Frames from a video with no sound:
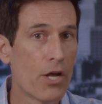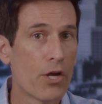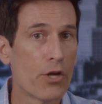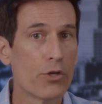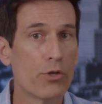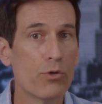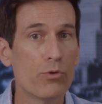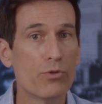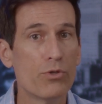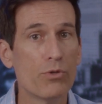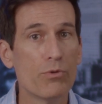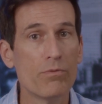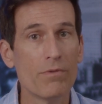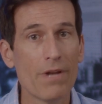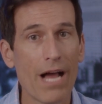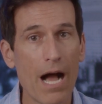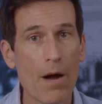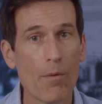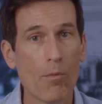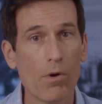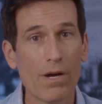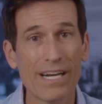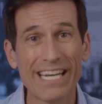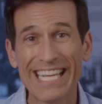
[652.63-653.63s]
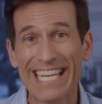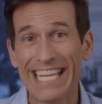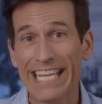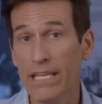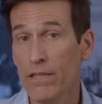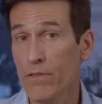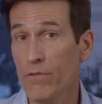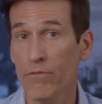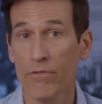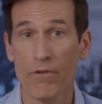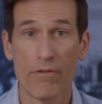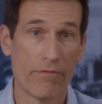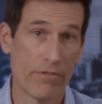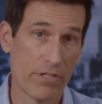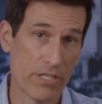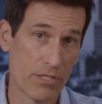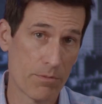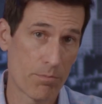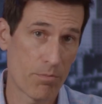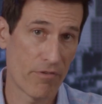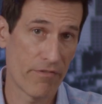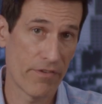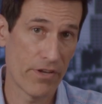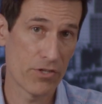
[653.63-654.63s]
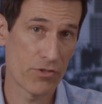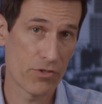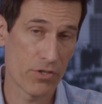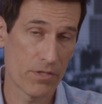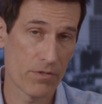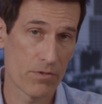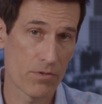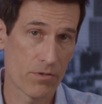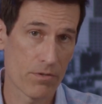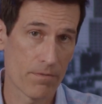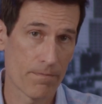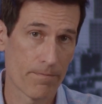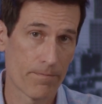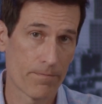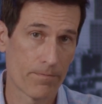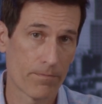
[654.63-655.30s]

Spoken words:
you do not want either of these provisions.